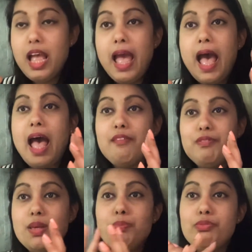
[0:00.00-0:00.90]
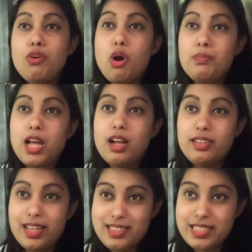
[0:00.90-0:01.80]
Have we performed our
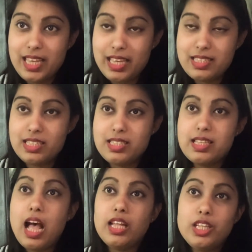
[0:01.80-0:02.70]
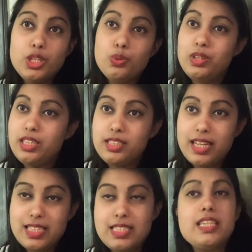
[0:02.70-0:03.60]
test cases? Are the unit
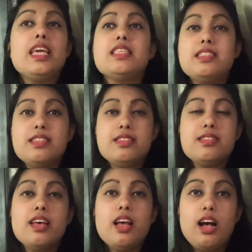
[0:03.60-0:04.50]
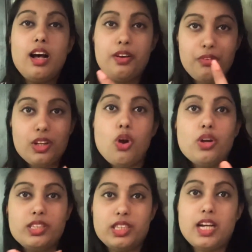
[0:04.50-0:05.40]
test cases
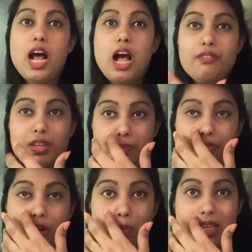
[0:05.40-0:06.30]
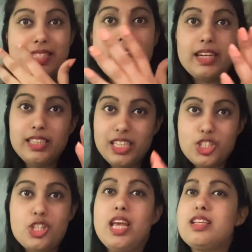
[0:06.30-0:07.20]
recorded? Are we performing sanity
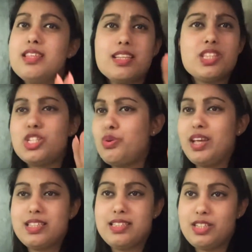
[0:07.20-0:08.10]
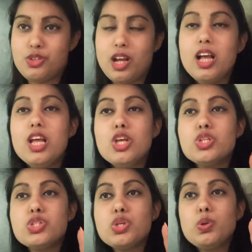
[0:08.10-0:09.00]
checks, etc., etc.?
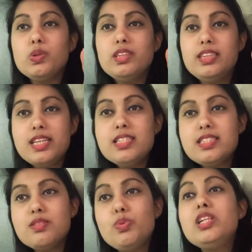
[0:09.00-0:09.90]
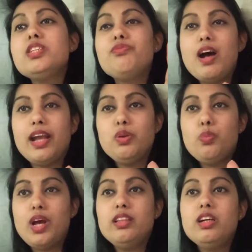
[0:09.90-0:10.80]
So this will
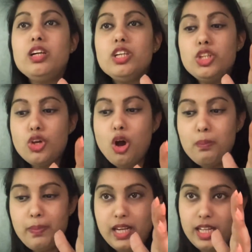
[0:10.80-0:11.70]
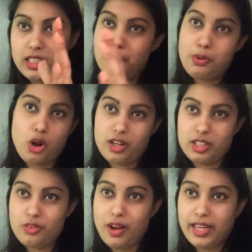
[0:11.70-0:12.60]
define whether you're building the
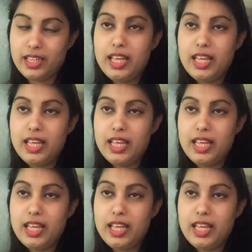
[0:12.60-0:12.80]
product right.